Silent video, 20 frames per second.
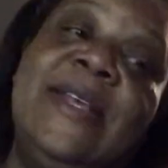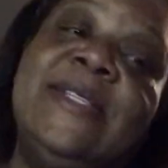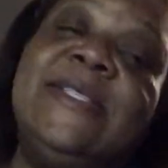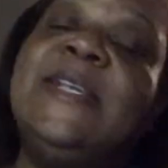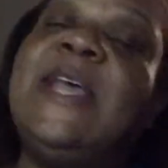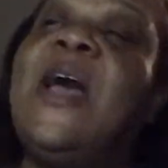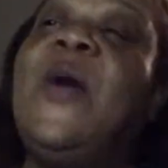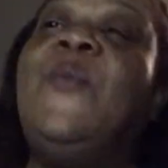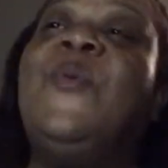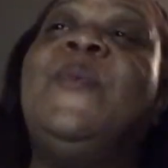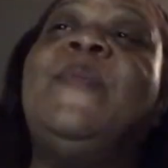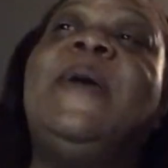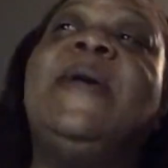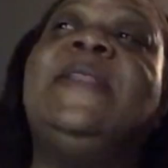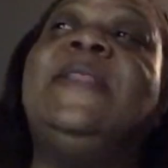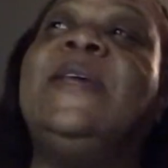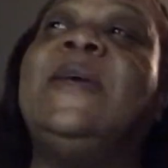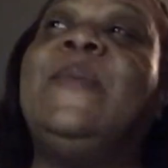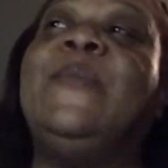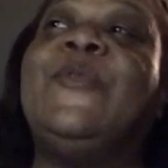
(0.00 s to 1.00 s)
See, I don't want anybody
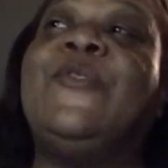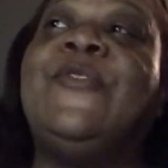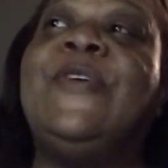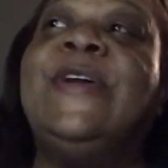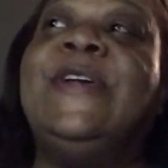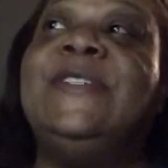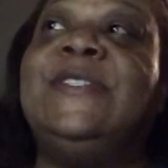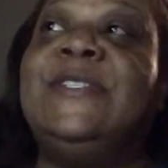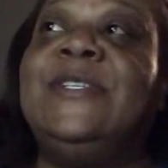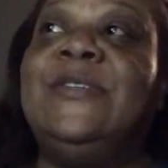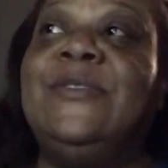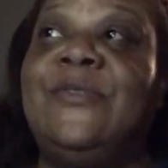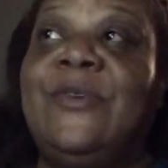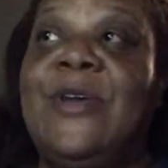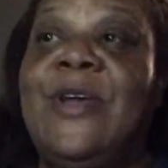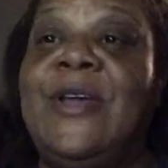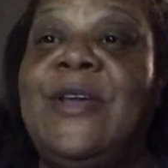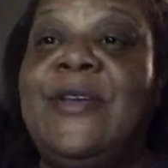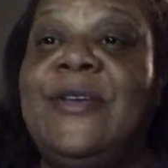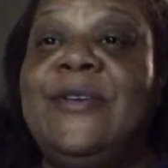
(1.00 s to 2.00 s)
to think I'm crazy,
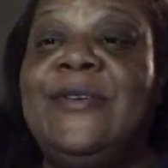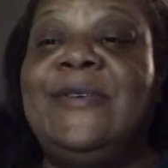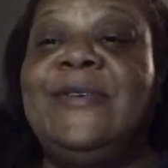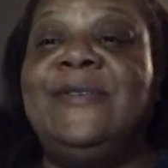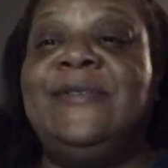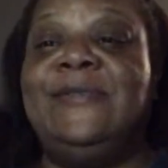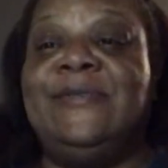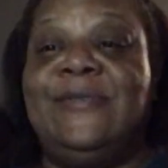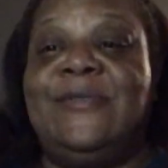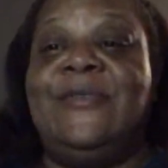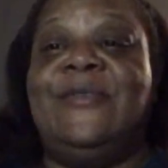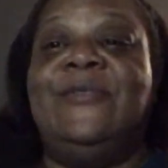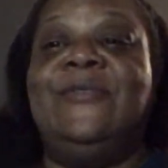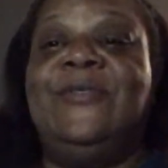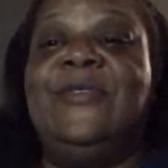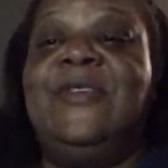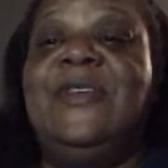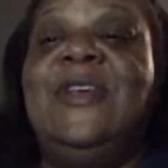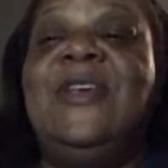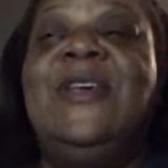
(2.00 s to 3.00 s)
okay? Because, you know,
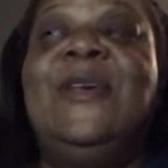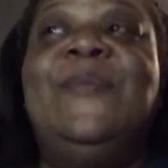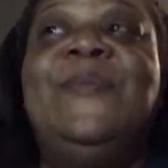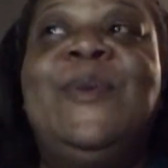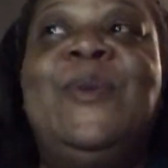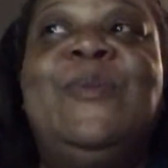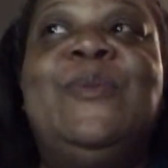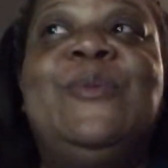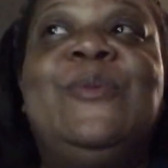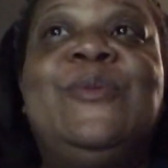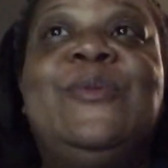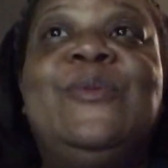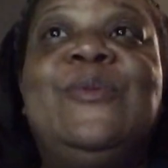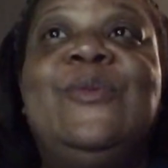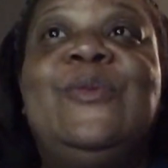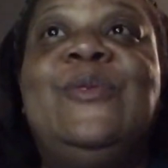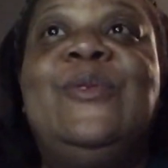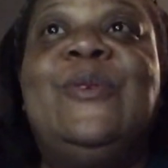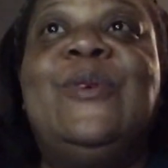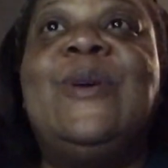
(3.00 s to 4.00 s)
people,
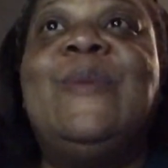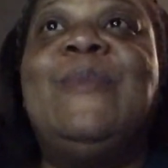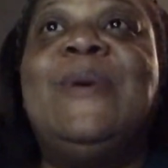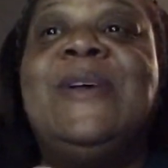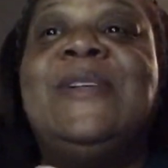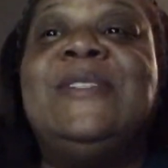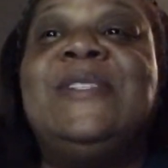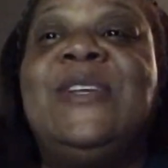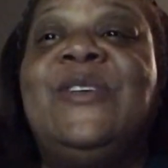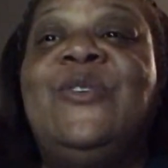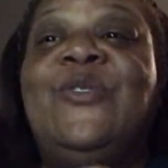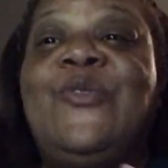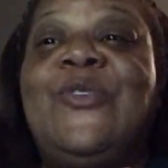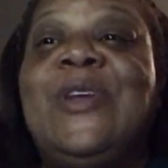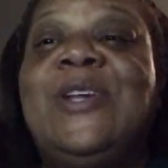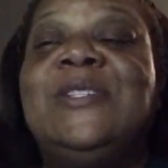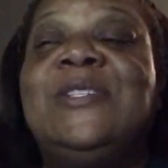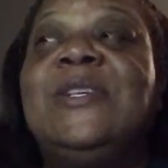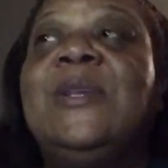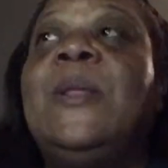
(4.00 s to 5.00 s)
come out and say you're
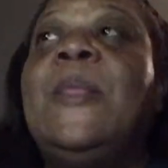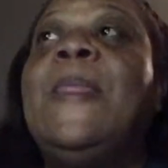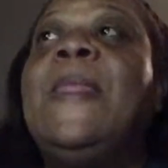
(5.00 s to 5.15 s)
crazy.